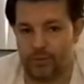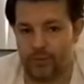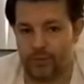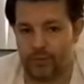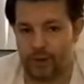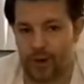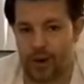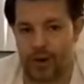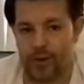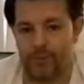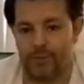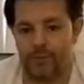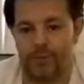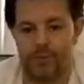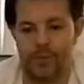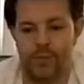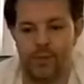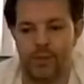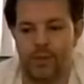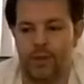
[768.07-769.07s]
right?
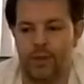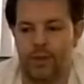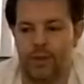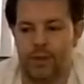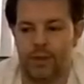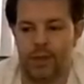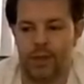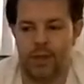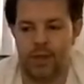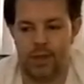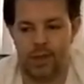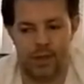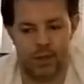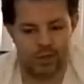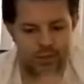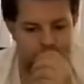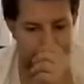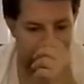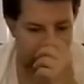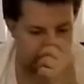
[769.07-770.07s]

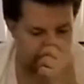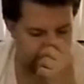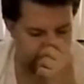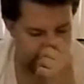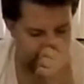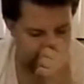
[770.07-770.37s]
So,